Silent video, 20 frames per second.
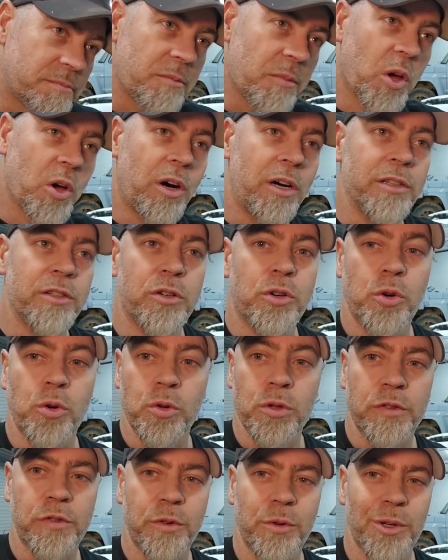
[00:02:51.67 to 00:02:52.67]
Kind of
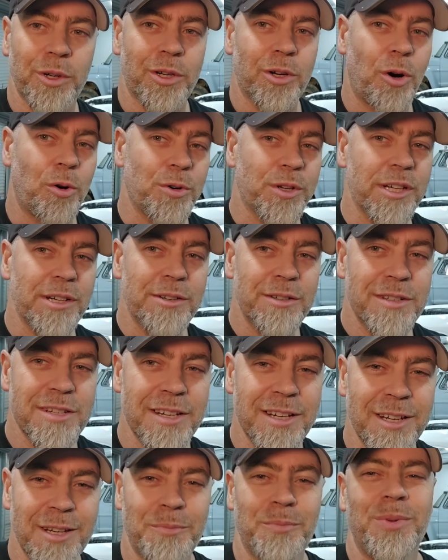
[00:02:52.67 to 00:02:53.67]
cool if you want a cold air
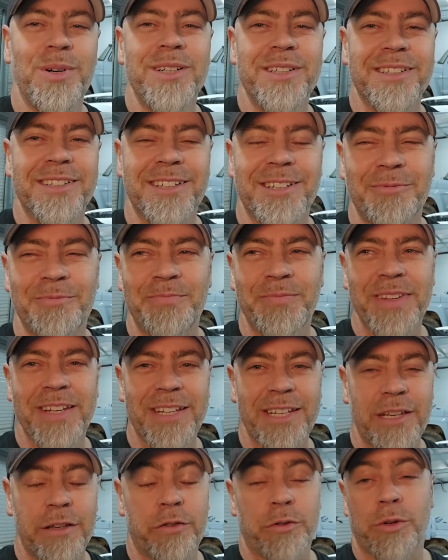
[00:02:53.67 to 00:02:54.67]
intake, but
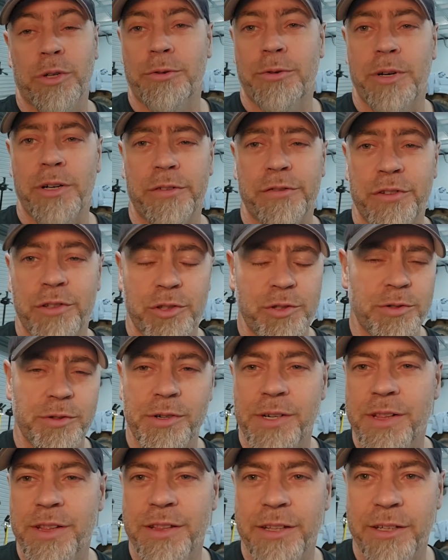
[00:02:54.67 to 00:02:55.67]
if you want to run a filter
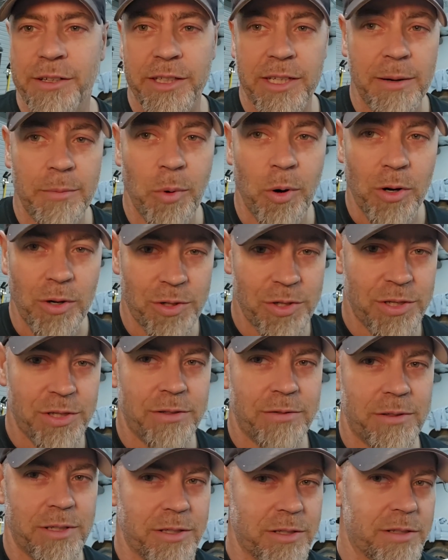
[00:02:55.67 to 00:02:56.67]
or anything in the
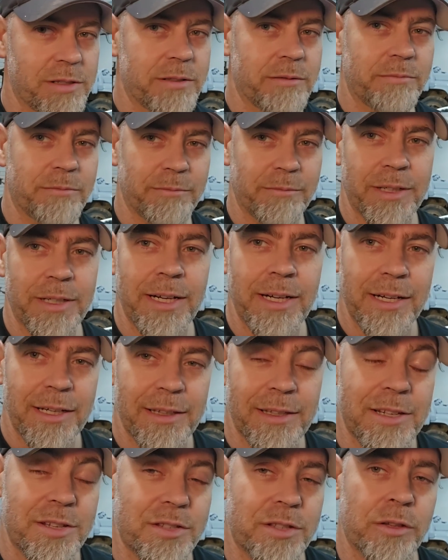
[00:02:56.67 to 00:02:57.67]
airbox, it's
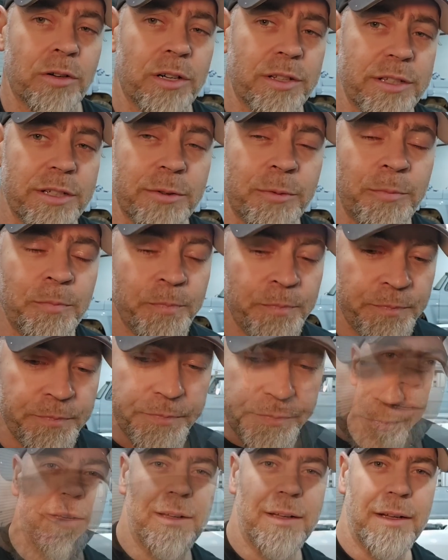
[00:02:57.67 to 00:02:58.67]
less than ideal.
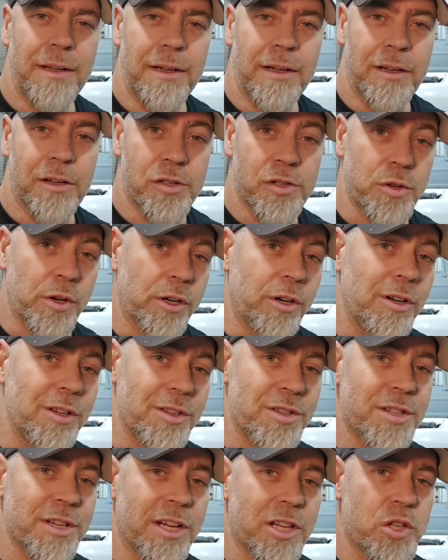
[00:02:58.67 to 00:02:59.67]
So I got
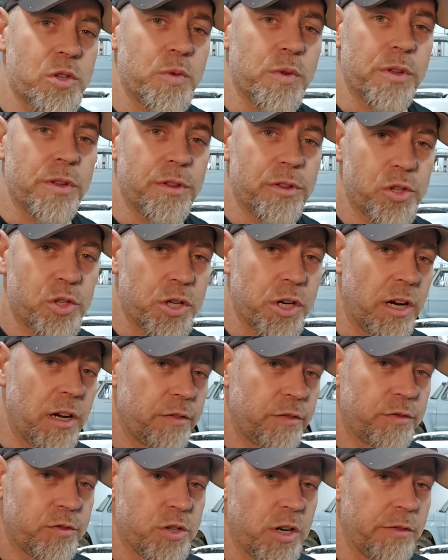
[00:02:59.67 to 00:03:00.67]
in touch with
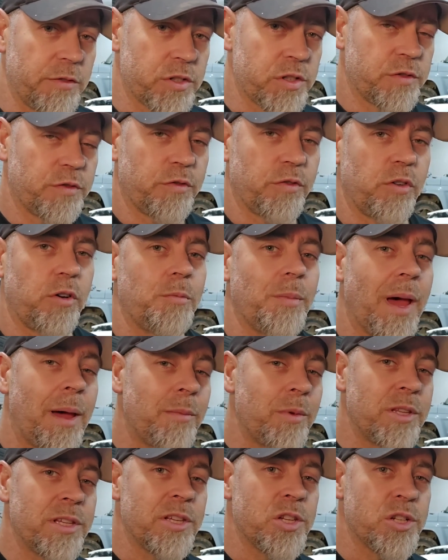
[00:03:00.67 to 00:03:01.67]
Travis from
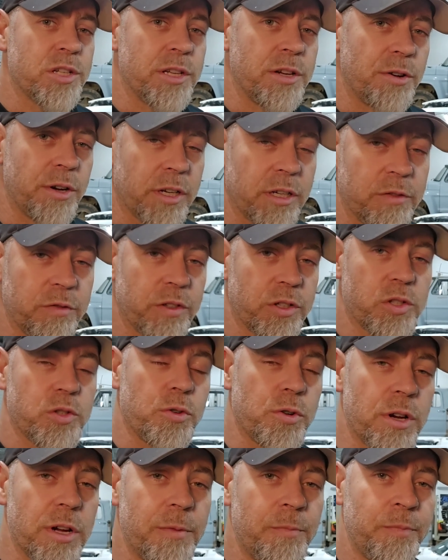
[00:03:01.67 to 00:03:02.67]
Hammond Engineering in
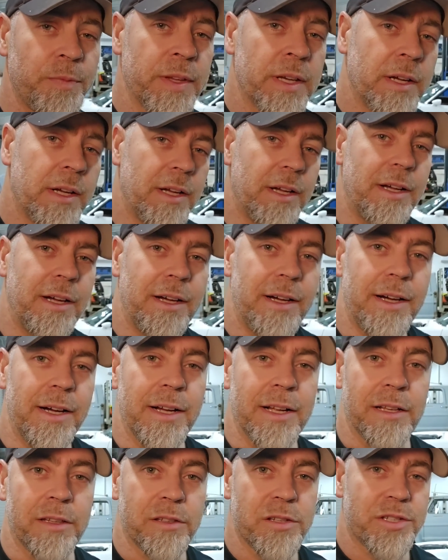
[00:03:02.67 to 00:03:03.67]
Victoria
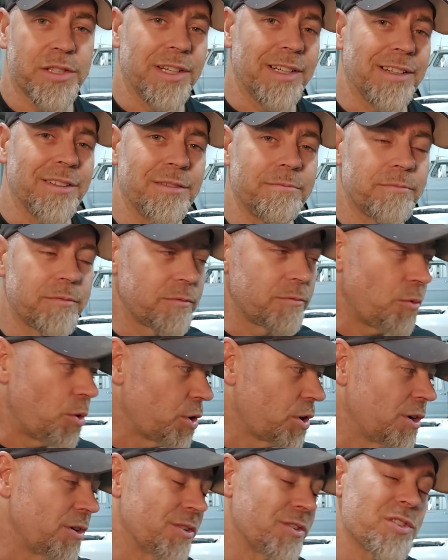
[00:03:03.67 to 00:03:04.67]
and started
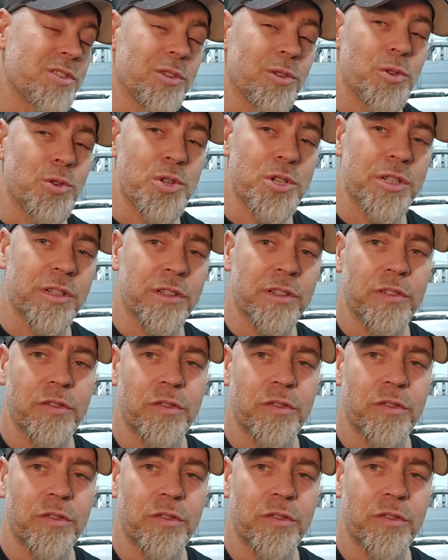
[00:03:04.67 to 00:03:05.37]
working on a solution